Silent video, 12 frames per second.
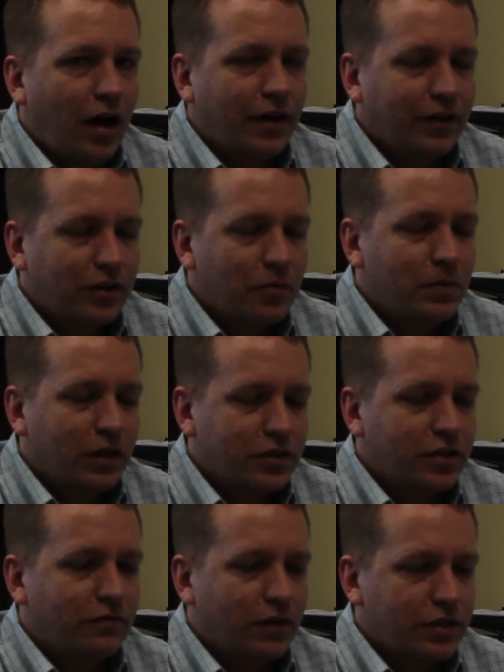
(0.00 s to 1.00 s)
I think the
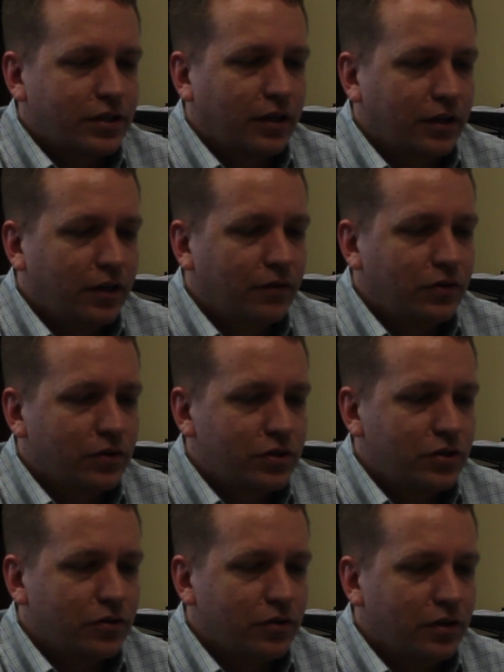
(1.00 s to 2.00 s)
biggest advice I could give to a
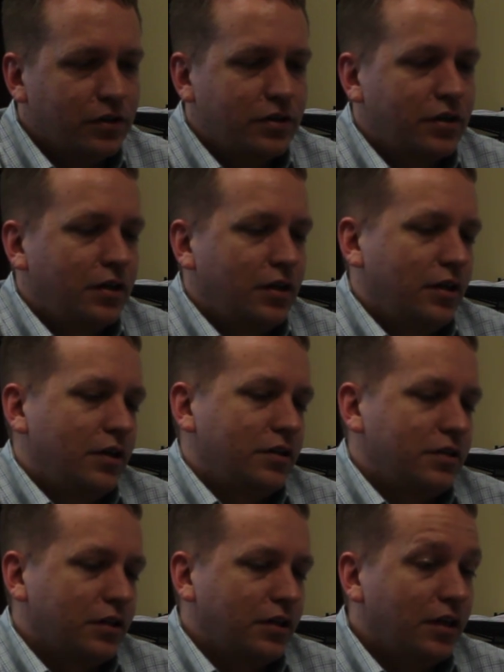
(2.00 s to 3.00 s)
student is
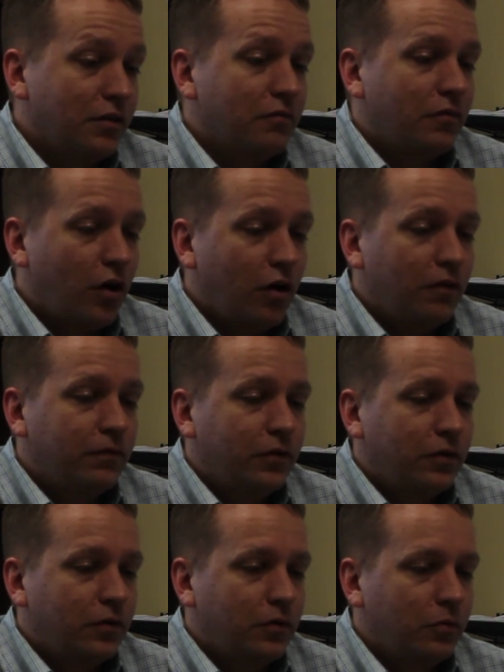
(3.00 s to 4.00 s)
to get involved
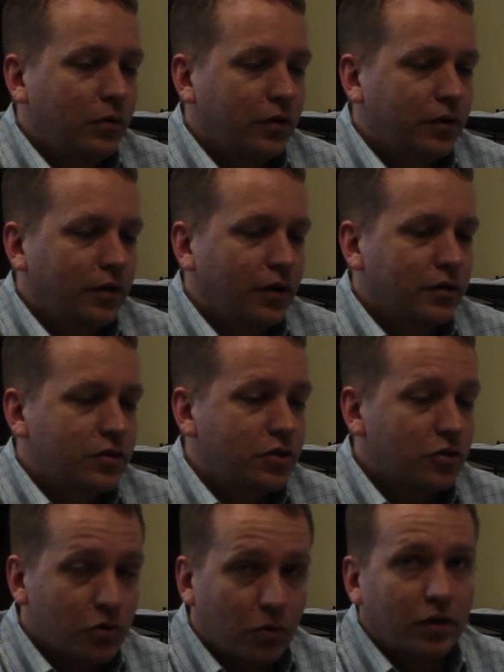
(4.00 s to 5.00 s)
with
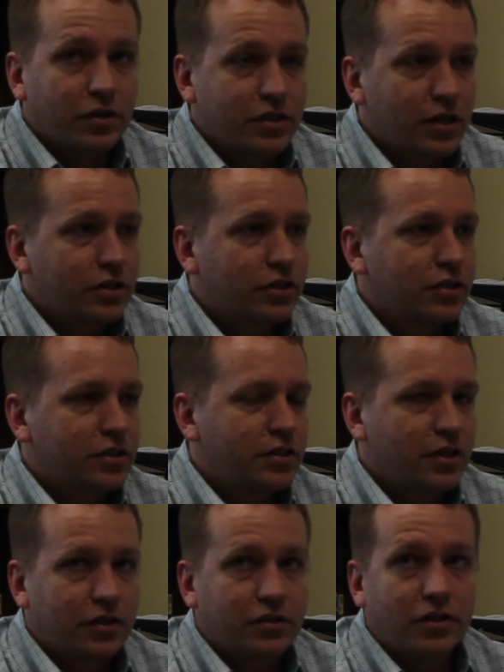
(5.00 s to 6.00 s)
student organizations,
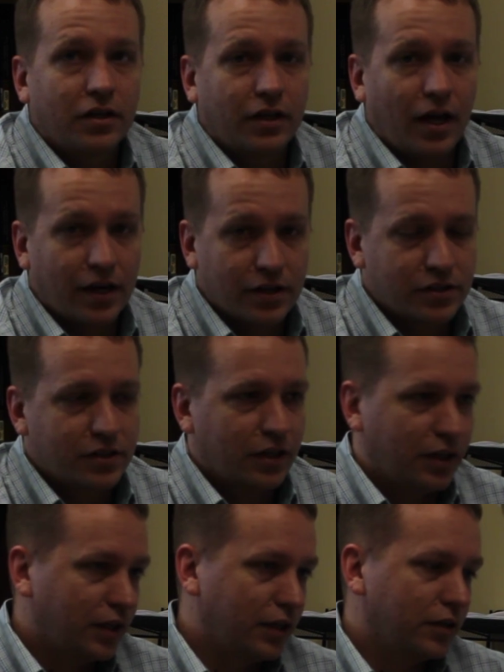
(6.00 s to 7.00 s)
things like
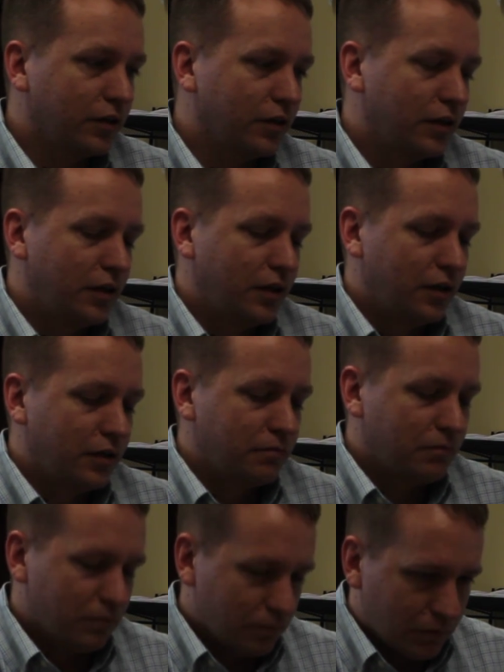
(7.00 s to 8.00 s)
ASCE or
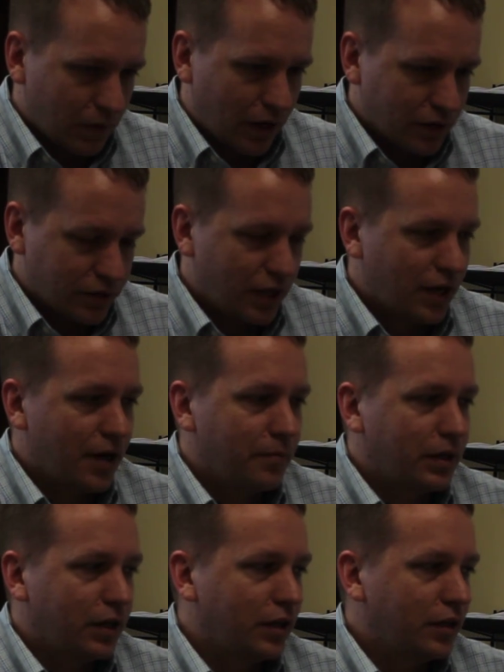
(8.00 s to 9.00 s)

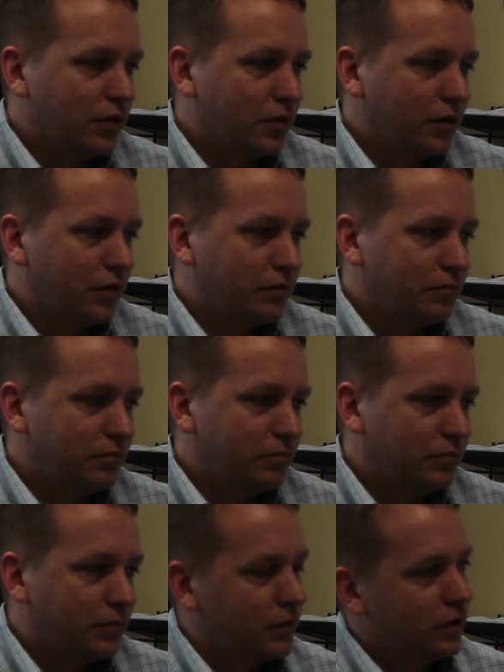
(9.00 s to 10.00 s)
SAME or
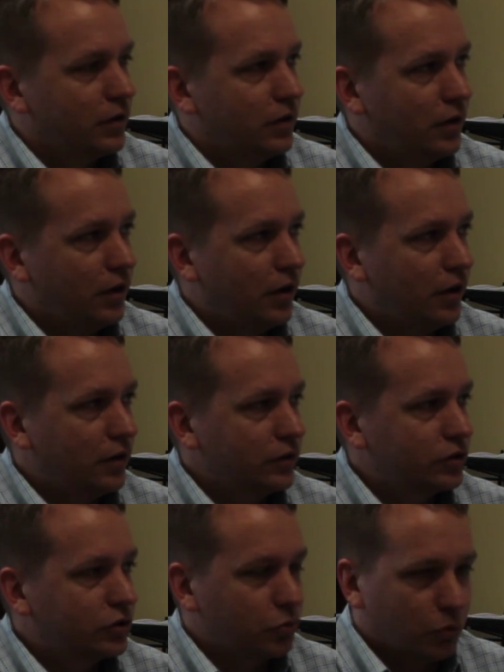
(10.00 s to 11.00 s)

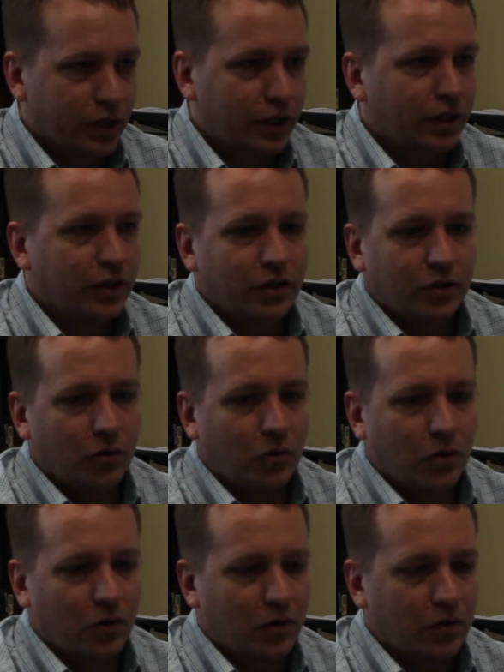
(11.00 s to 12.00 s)
SWE
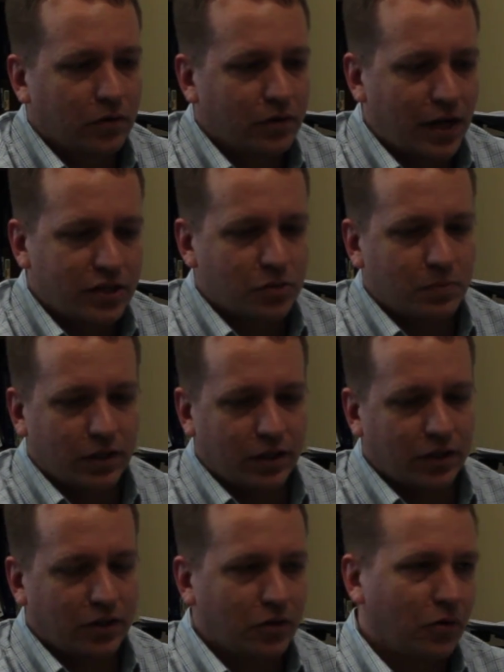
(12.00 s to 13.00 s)
or
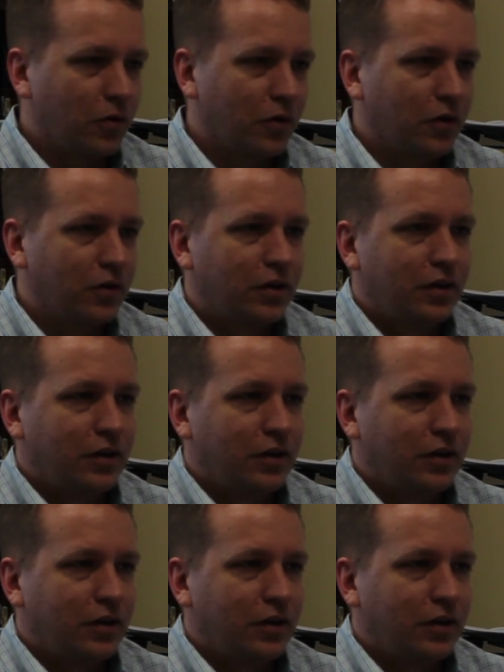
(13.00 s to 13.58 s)
NSBE or